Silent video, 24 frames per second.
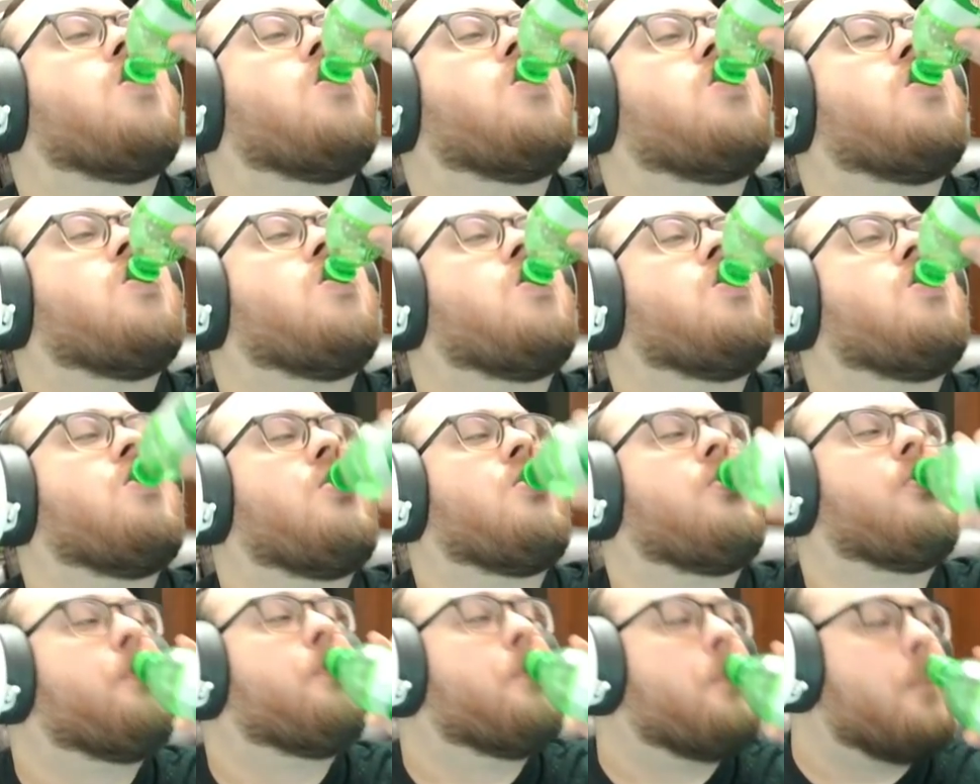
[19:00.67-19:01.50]

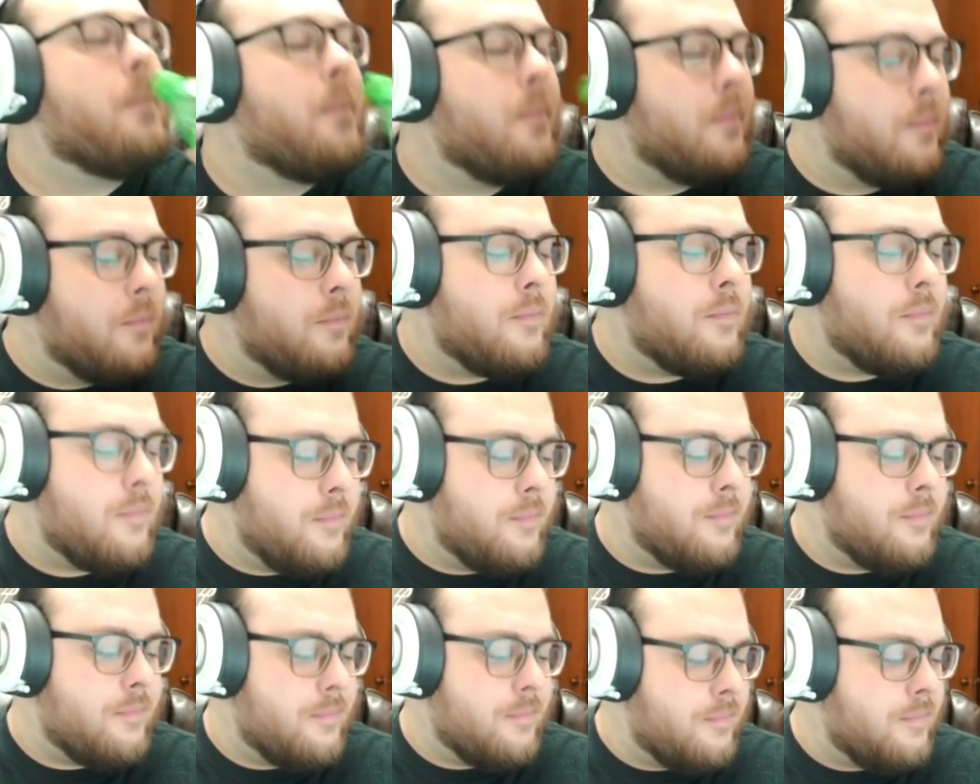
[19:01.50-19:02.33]

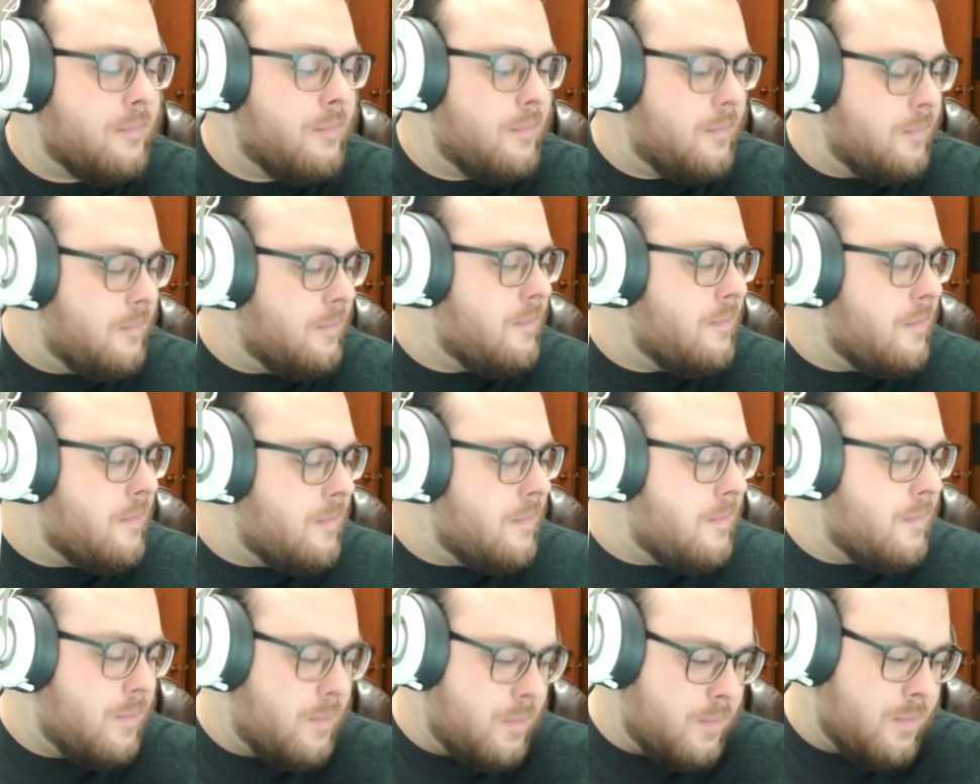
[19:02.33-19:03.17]

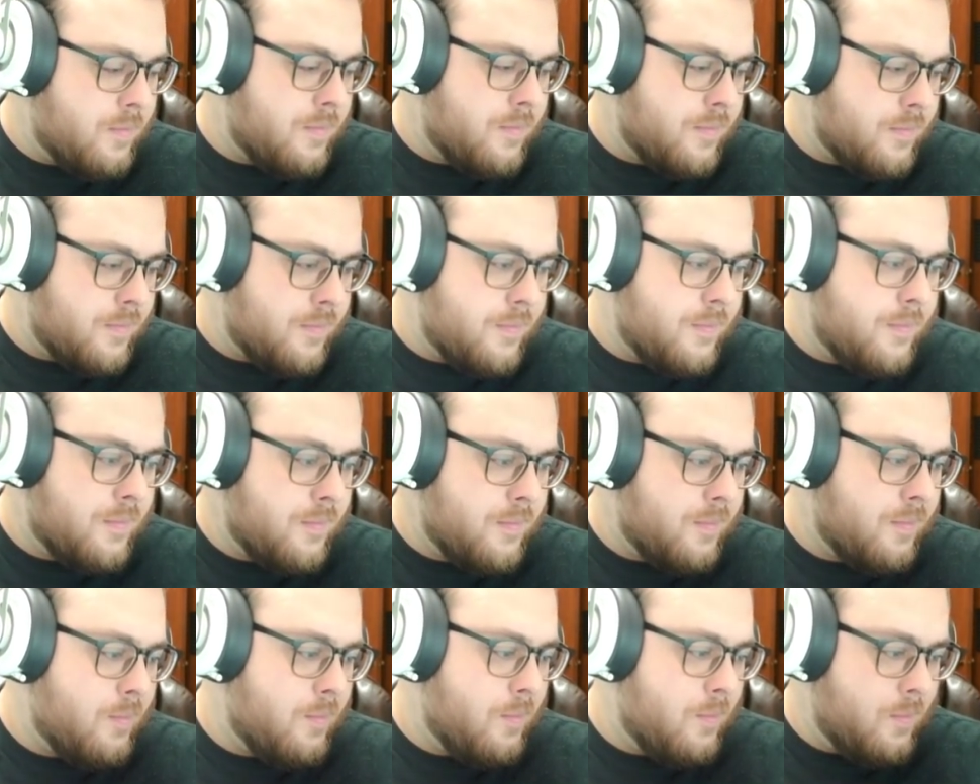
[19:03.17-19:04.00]

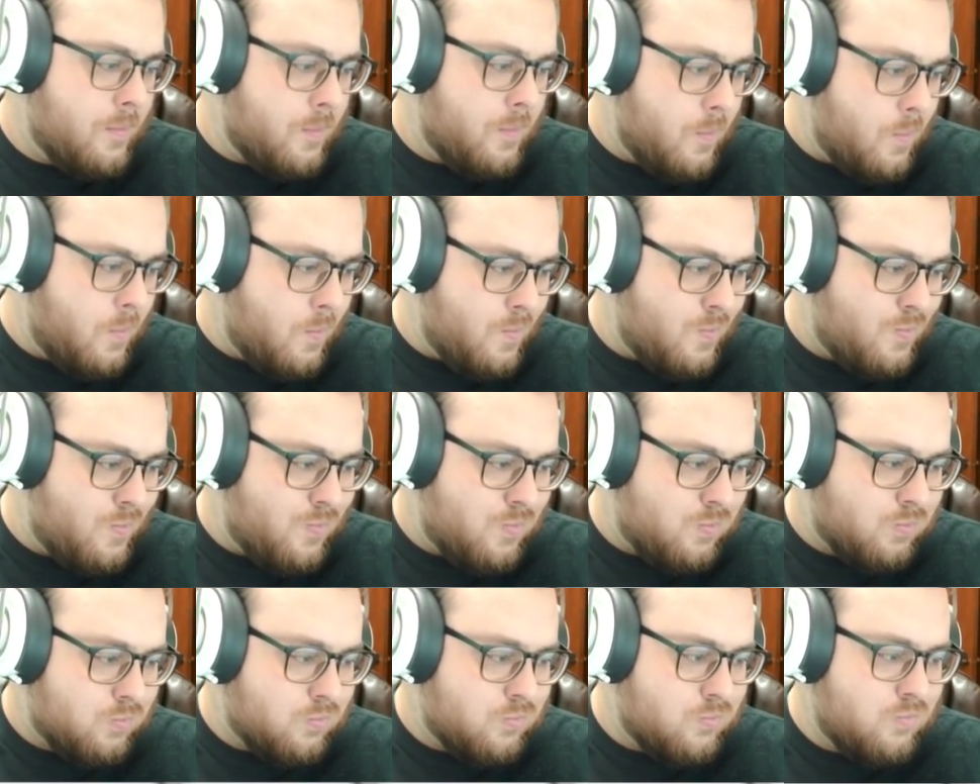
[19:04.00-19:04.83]

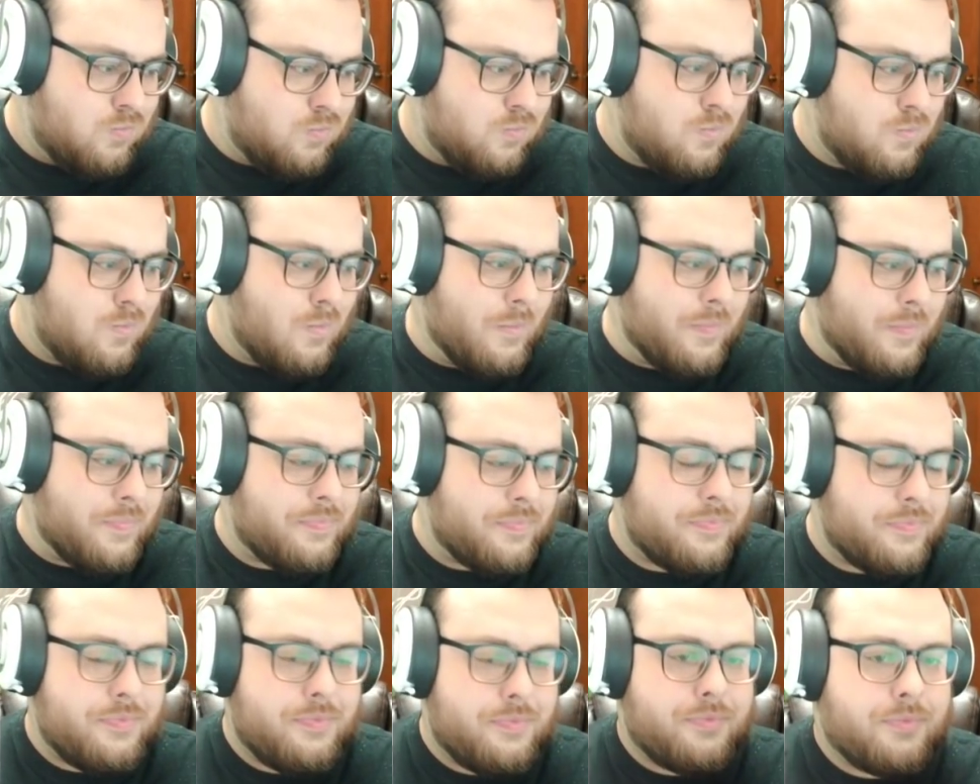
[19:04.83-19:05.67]

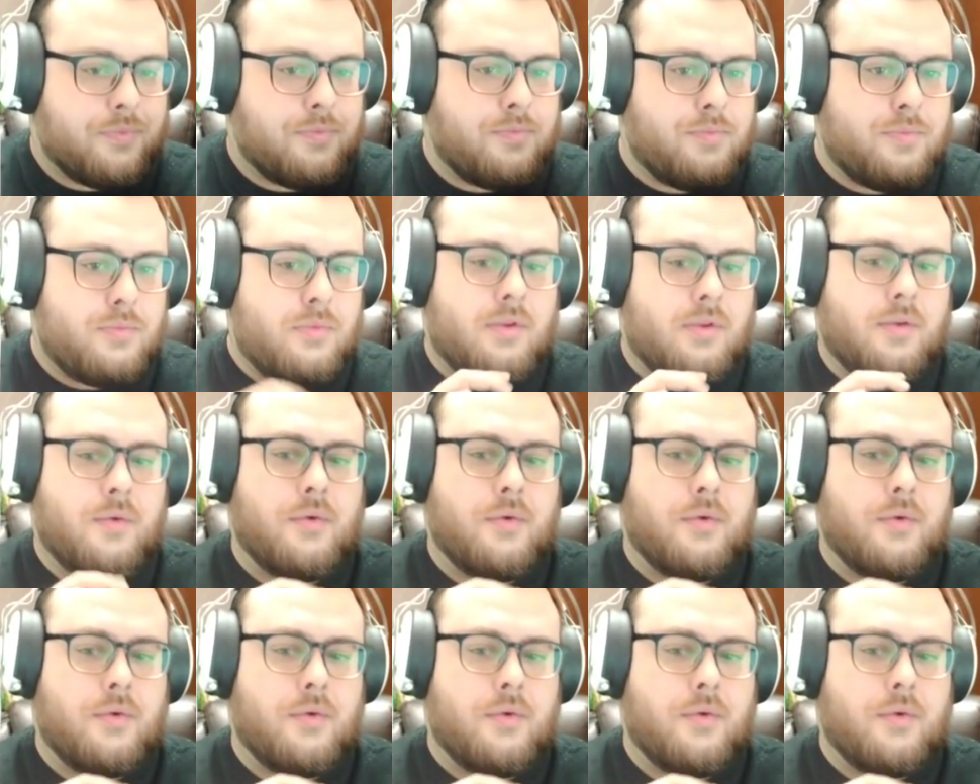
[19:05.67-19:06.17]
[no speech]